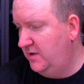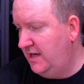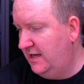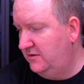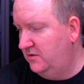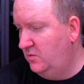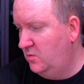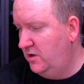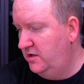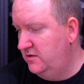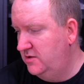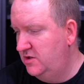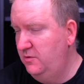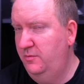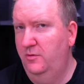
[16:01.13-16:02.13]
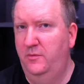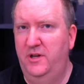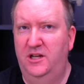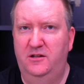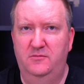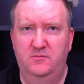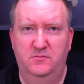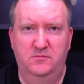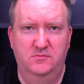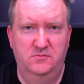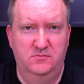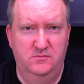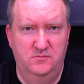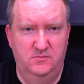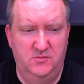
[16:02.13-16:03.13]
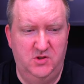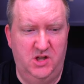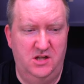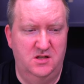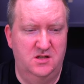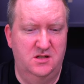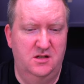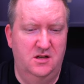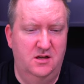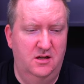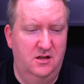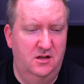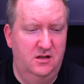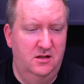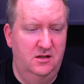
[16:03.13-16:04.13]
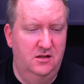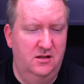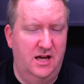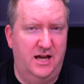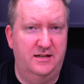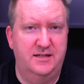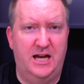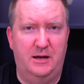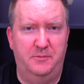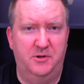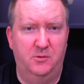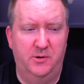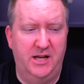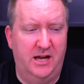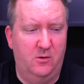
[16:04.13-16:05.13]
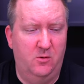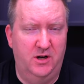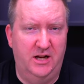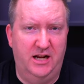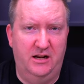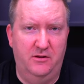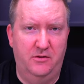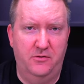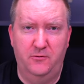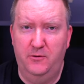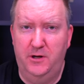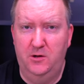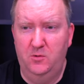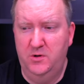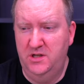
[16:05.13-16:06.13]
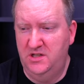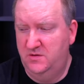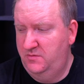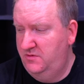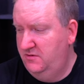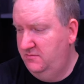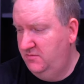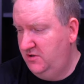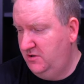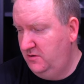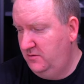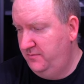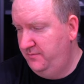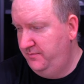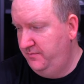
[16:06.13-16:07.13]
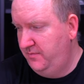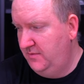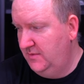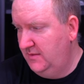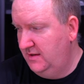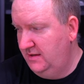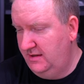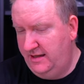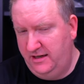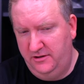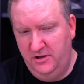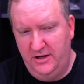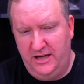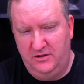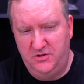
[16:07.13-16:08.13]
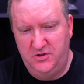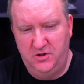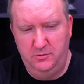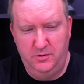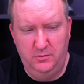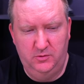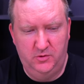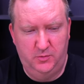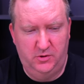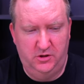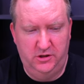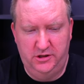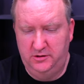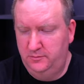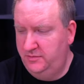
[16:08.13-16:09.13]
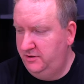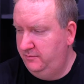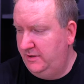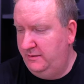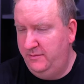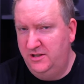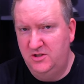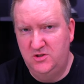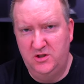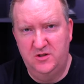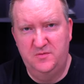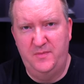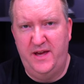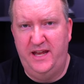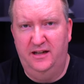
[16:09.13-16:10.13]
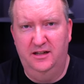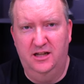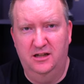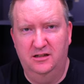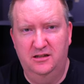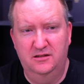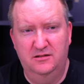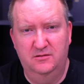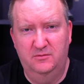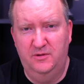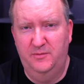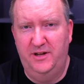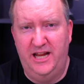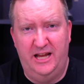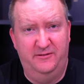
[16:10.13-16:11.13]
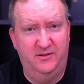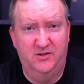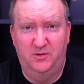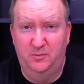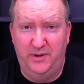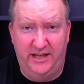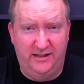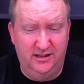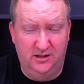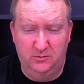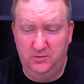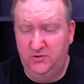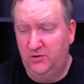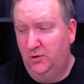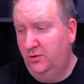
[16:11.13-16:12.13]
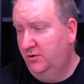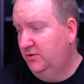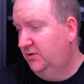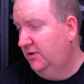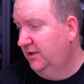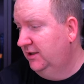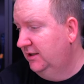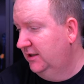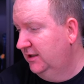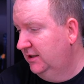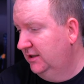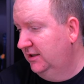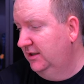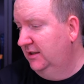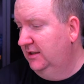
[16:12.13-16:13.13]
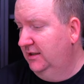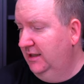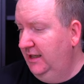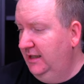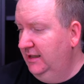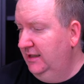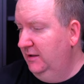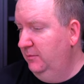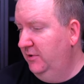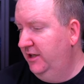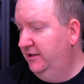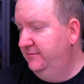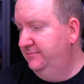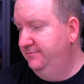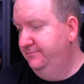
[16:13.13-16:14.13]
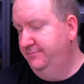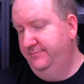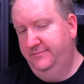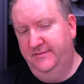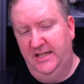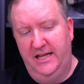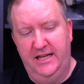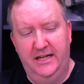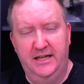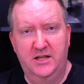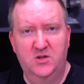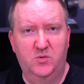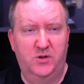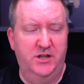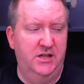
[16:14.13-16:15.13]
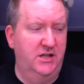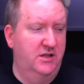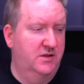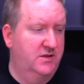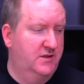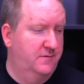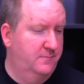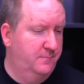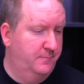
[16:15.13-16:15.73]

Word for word: we got the one Superman chase. Hot Topic, we got one out of three Quisp. So, I don't know how Shumi was pulling them, but maybe it's just bad luck. We've been having some bad luck with sodas lately, but hey, it is what it is.